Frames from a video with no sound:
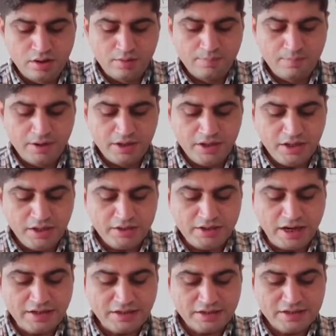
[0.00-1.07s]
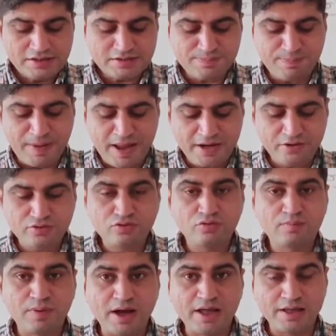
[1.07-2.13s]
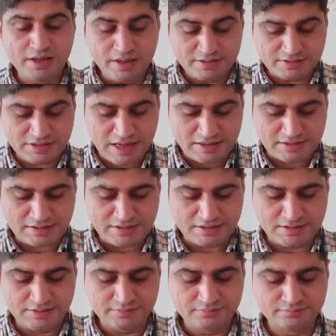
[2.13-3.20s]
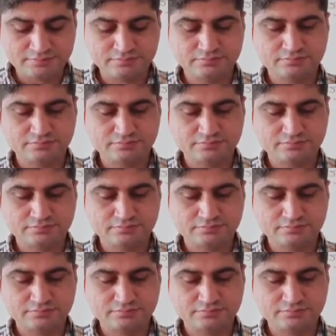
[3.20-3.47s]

The money that is spent to buy assets.